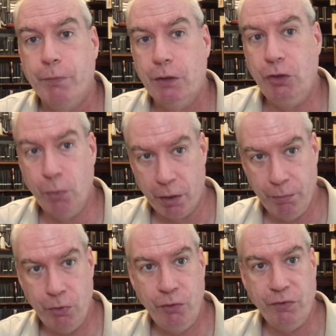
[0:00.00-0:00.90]
Do you want to
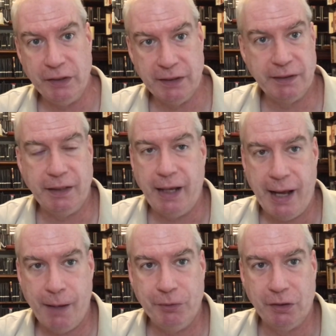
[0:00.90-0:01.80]
move existing
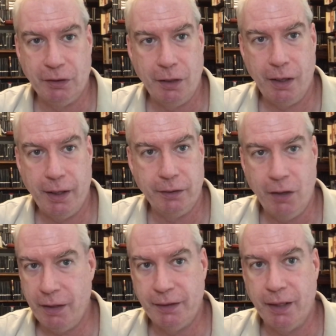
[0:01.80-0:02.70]
apps and, co and
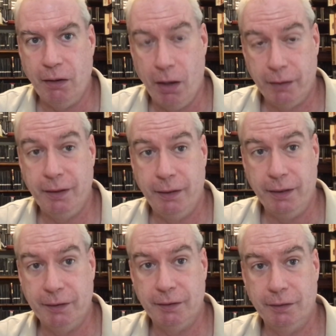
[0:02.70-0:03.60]
content onto
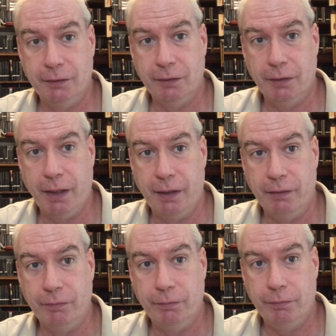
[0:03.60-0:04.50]
this
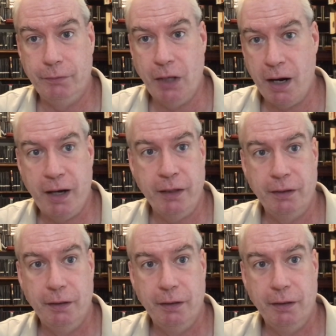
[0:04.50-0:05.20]
uh, card